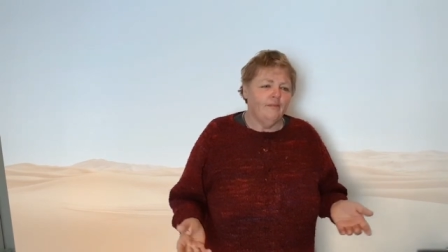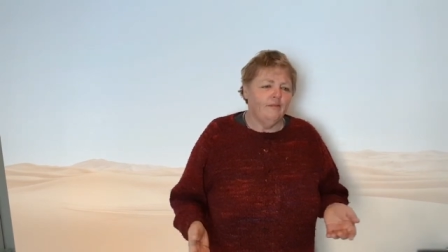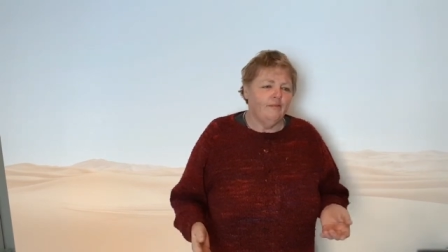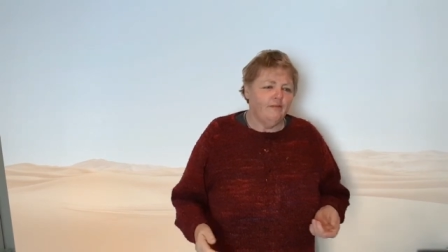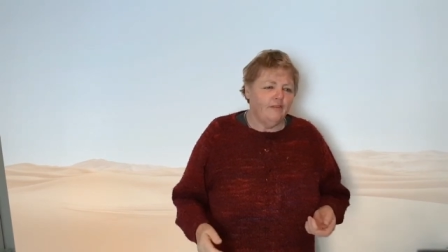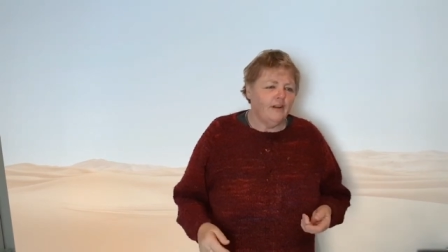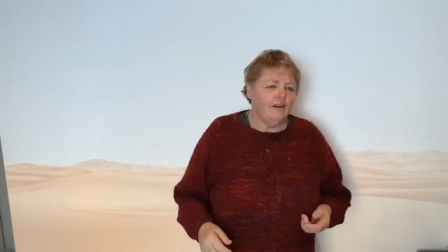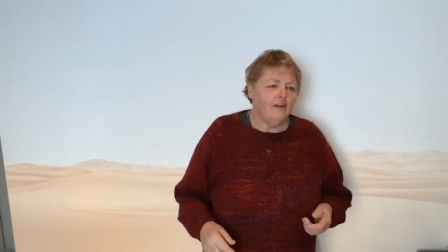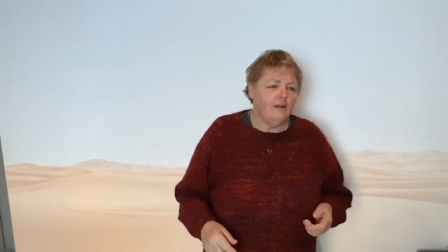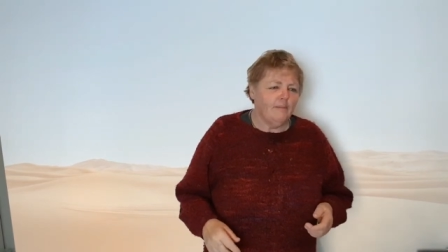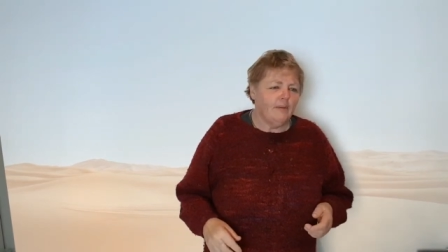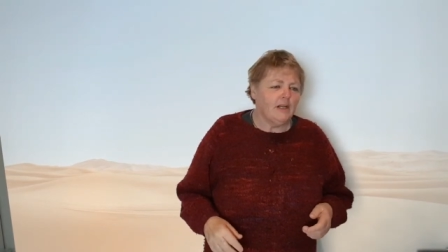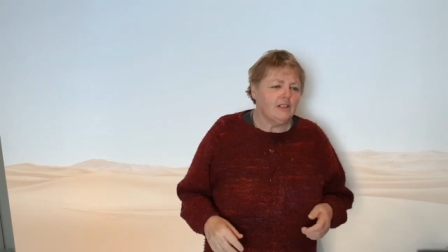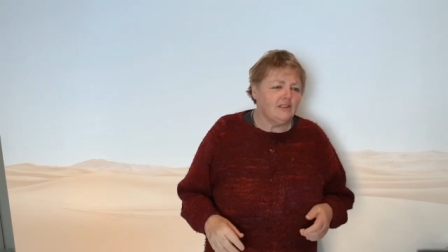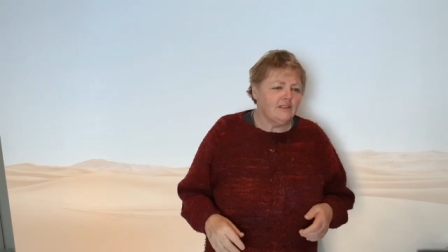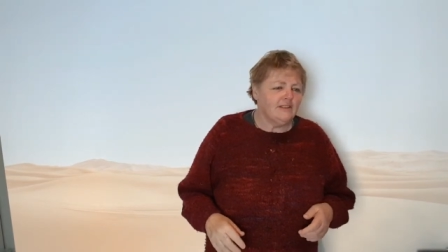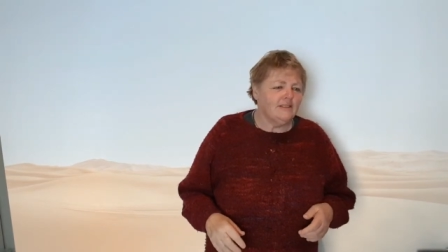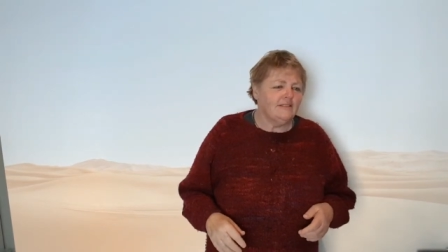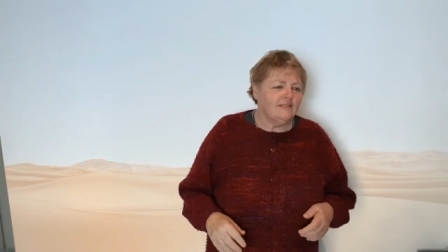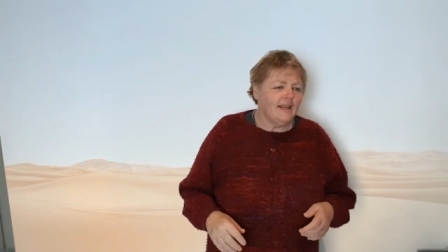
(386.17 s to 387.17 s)
very much
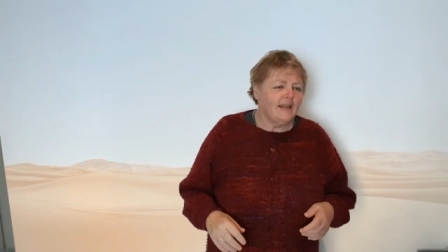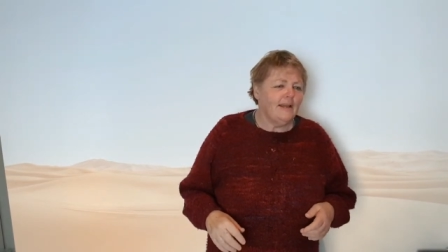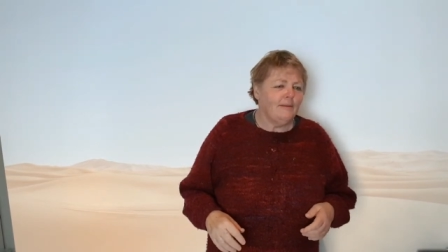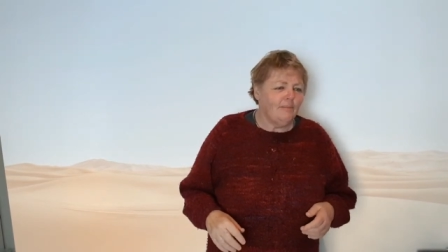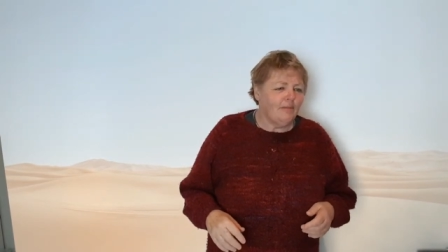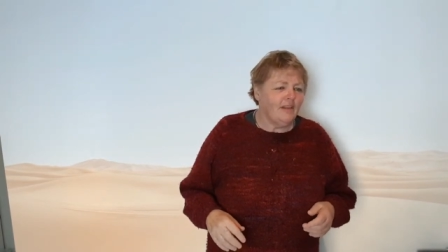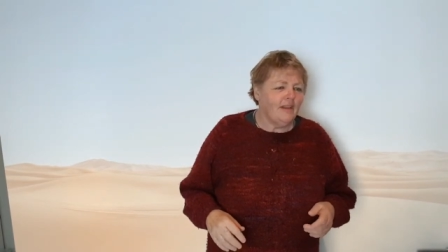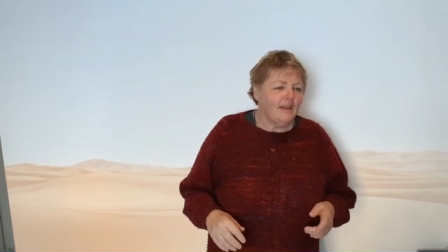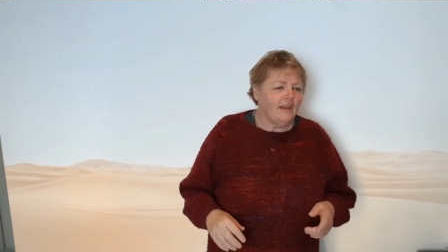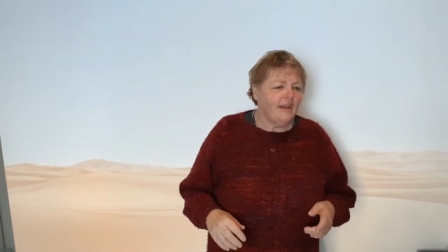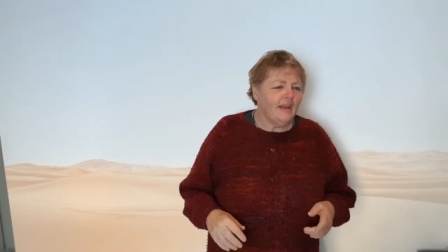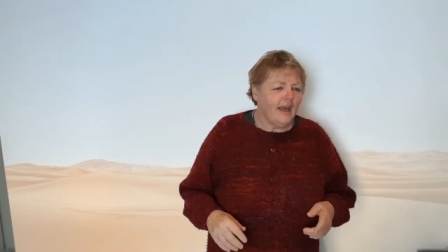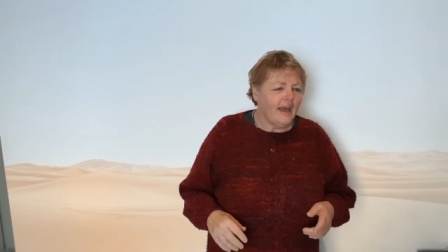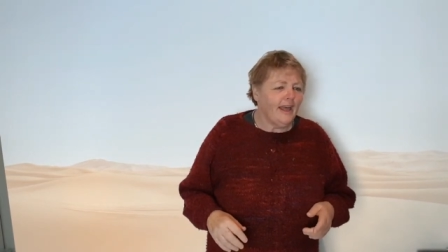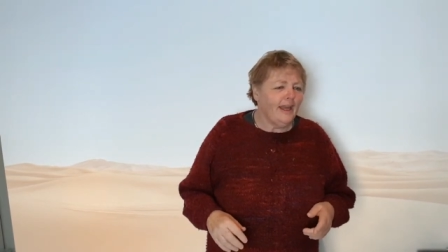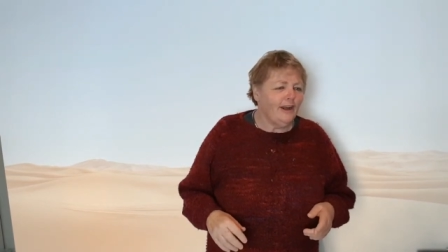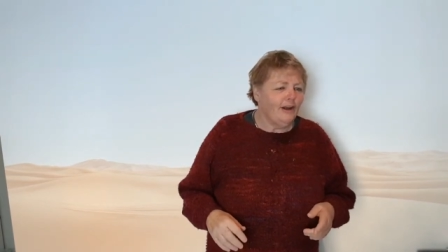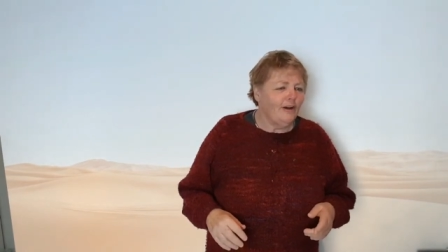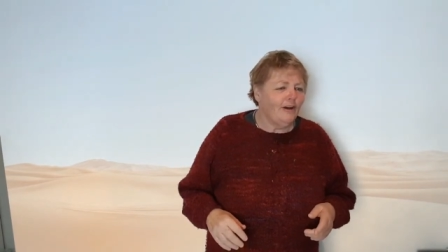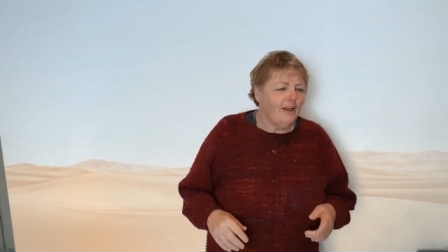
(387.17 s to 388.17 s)
the same thing
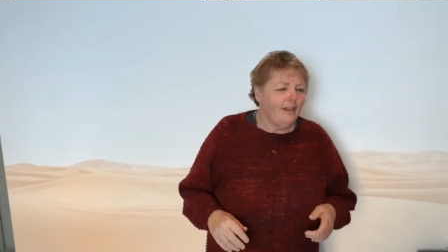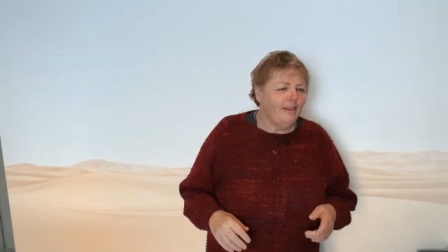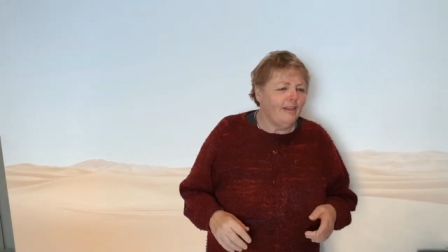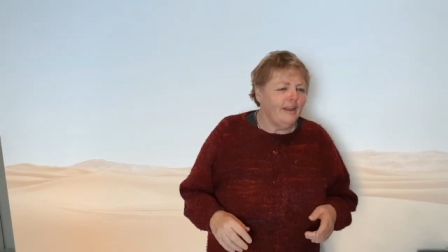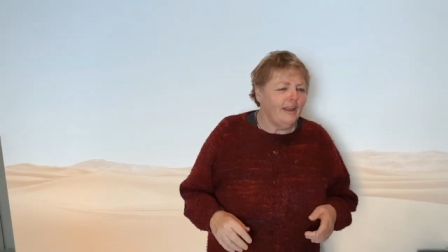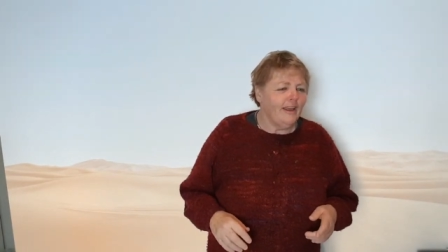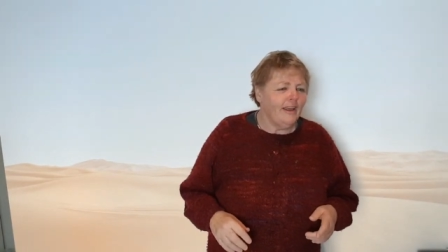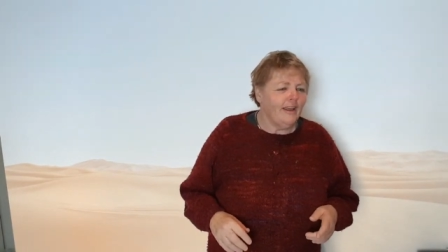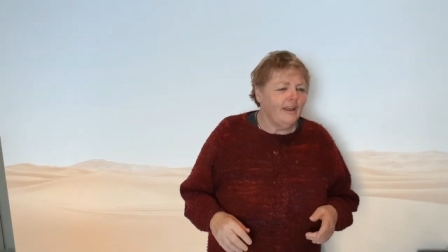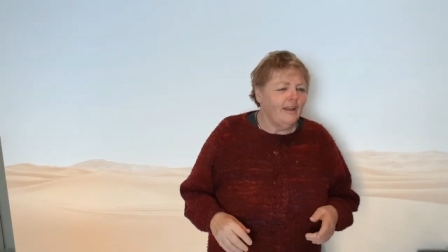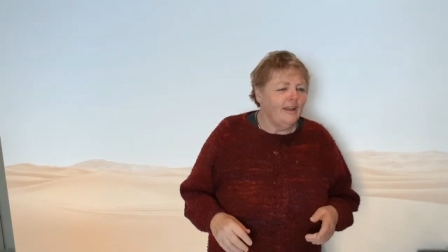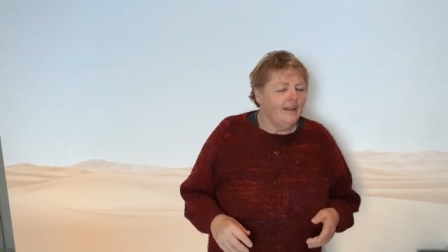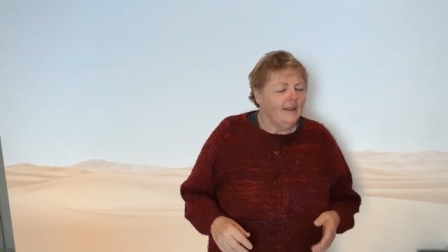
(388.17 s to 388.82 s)
again, I think.